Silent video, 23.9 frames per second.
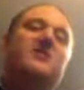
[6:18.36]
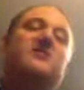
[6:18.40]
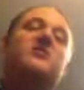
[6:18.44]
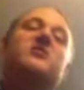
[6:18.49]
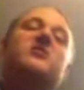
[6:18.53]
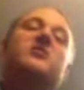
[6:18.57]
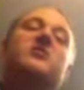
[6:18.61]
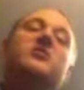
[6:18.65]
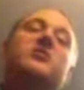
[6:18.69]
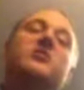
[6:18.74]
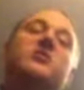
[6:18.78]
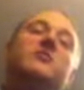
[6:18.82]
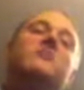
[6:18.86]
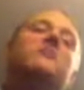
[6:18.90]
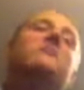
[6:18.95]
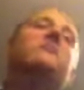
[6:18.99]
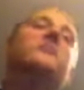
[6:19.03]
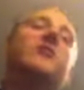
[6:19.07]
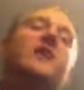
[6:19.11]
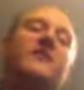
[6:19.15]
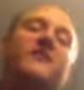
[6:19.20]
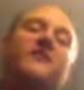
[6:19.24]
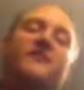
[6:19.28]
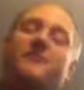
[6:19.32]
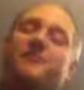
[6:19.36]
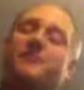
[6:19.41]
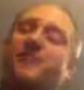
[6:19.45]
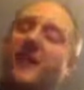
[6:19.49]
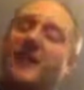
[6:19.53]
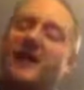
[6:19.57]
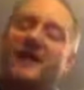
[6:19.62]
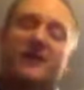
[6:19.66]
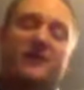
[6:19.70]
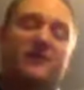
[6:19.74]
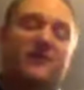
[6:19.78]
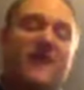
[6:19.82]
Until you can
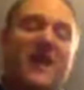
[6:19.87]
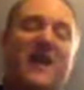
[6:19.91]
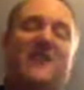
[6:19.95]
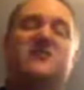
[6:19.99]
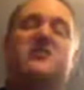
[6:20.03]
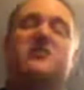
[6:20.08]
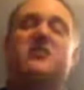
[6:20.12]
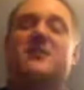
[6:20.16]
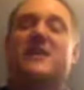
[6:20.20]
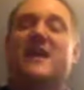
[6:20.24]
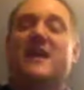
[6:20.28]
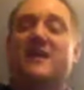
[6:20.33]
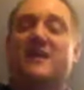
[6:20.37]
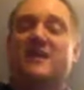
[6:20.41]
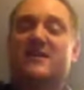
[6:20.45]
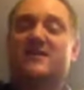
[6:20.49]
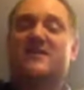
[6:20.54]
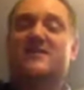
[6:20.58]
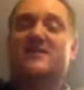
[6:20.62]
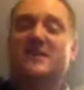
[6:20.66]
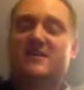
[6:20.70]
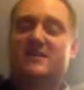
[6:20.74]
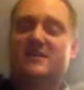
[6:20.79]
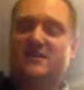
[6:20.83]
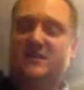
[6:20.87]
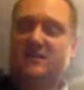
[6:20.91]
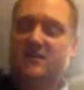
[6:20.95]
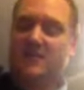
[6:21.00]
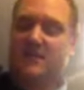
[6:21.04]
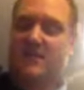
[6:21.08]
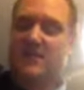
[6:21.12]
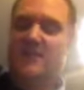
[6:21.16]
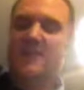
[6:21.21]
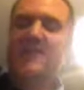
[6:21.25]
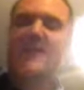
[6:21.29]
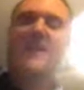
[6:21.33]
play it as fast as you can
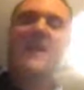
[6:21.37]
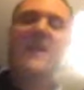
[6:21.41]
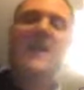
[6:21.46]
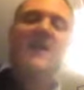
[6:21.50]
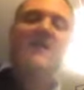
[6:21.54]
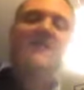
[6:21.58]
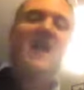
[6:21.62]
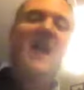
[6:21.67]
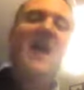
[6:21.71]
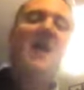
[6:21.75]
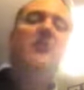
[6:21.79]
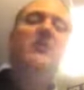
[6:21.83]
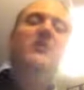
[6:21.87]
consistently, and that